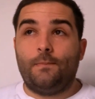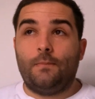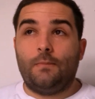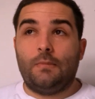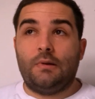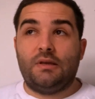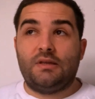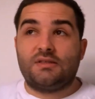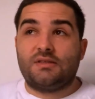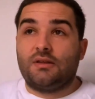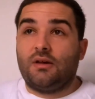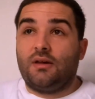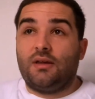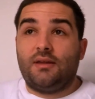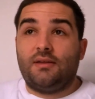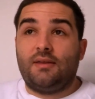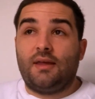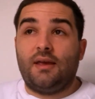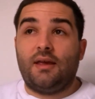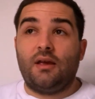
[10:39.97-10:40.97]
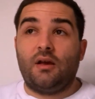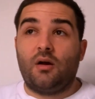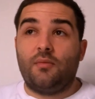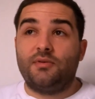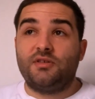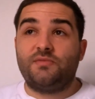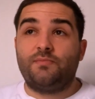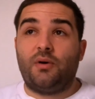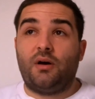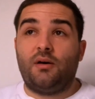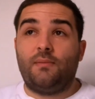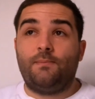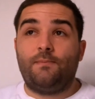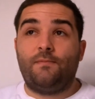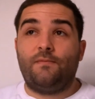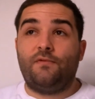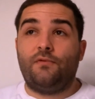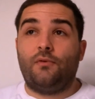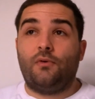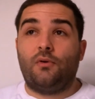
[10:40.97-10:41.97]
He's taking up a spot
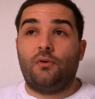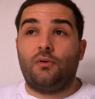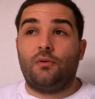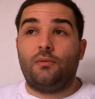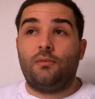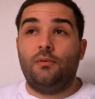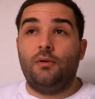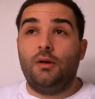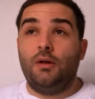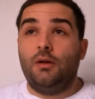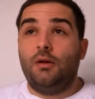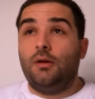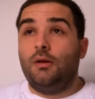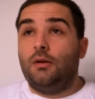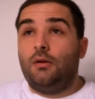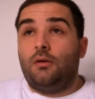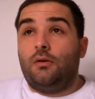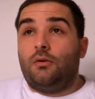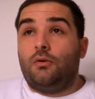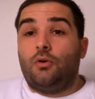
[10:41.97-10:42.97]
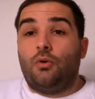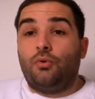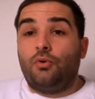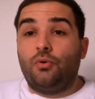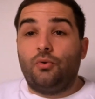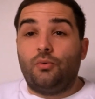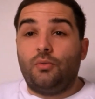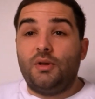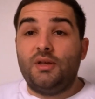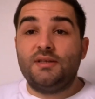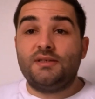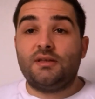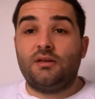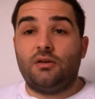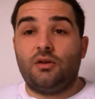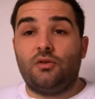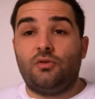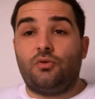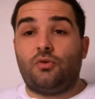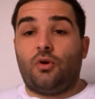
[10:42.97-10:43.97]
for no good
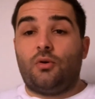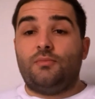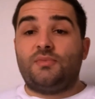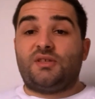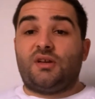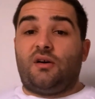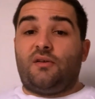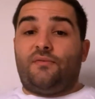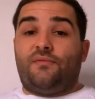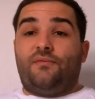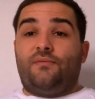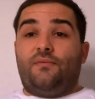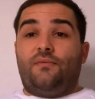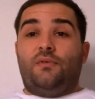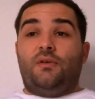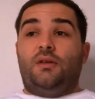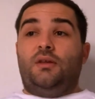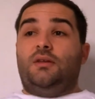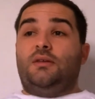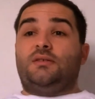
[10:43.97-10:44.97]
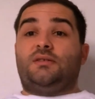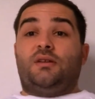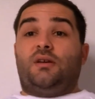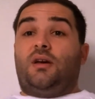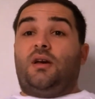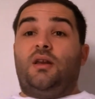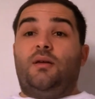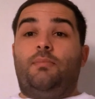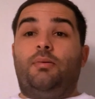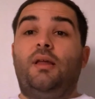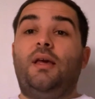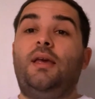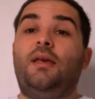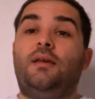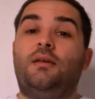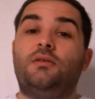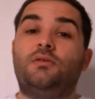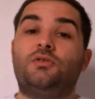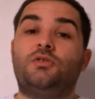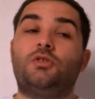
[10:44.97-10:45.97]
reason, in terms of he's not gonna
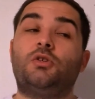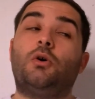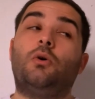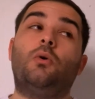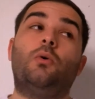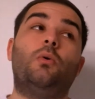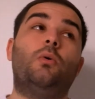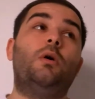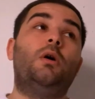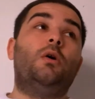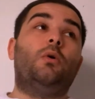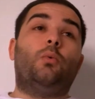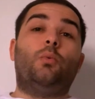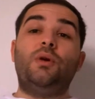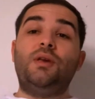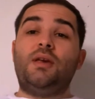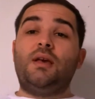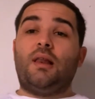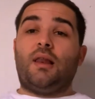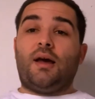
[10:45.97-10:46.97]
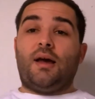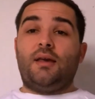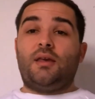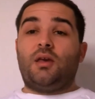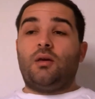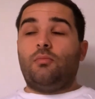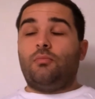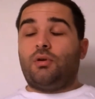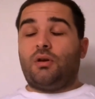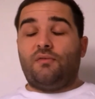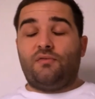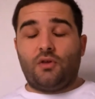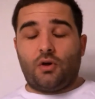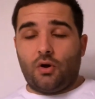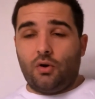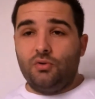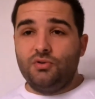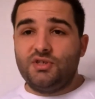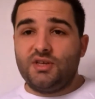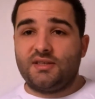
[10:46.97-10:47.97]
play. So we can like him, but if the
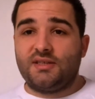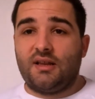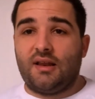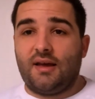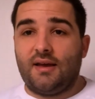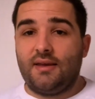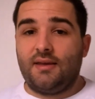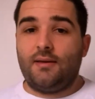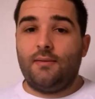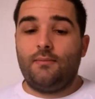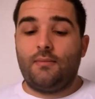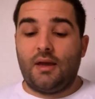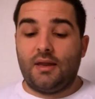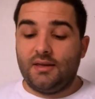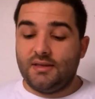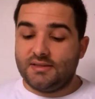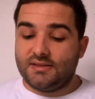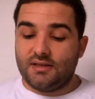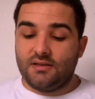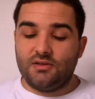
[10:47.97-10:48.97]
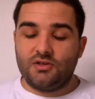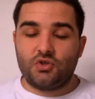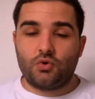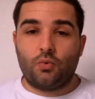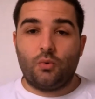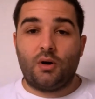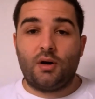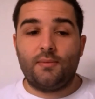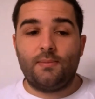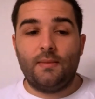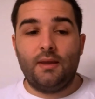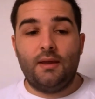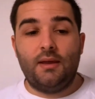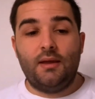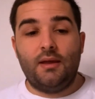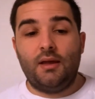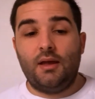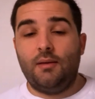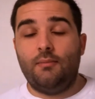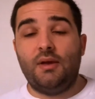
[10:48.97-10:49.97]
coach doesn't like him and he's in the squad,
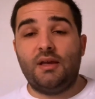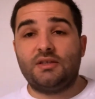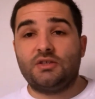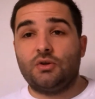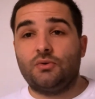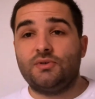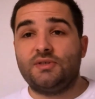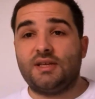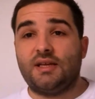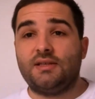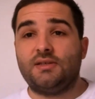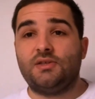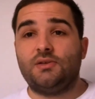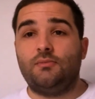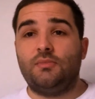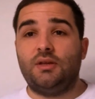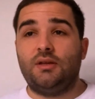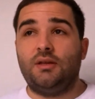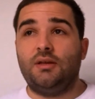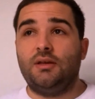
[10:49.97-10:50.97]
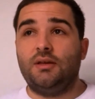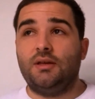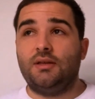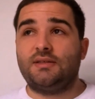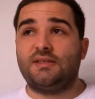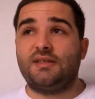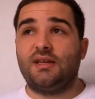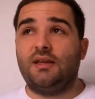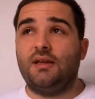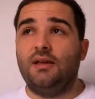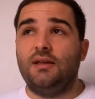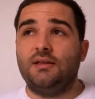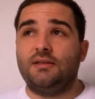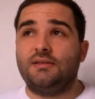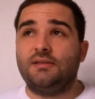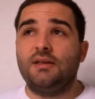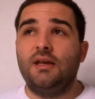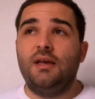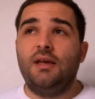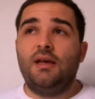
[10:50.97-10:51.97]
it makes no sense to me.
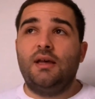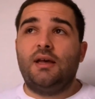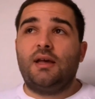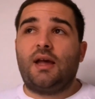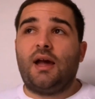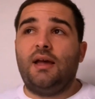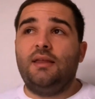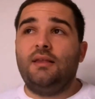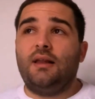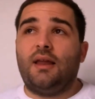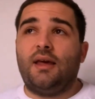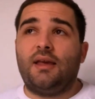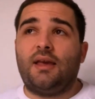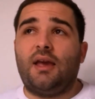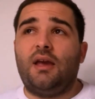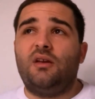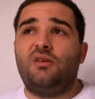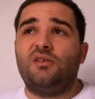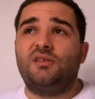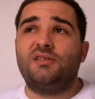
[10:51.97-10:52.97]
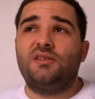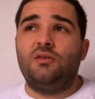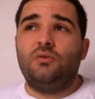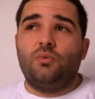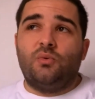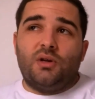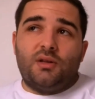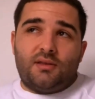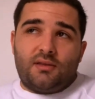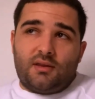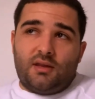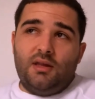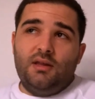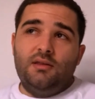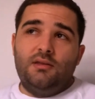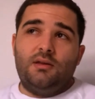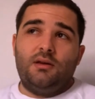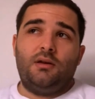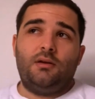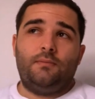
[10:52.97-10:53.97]
It's kind of like Eriksen with
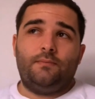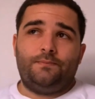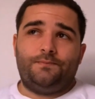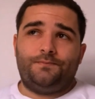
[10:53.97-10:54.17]
Inter.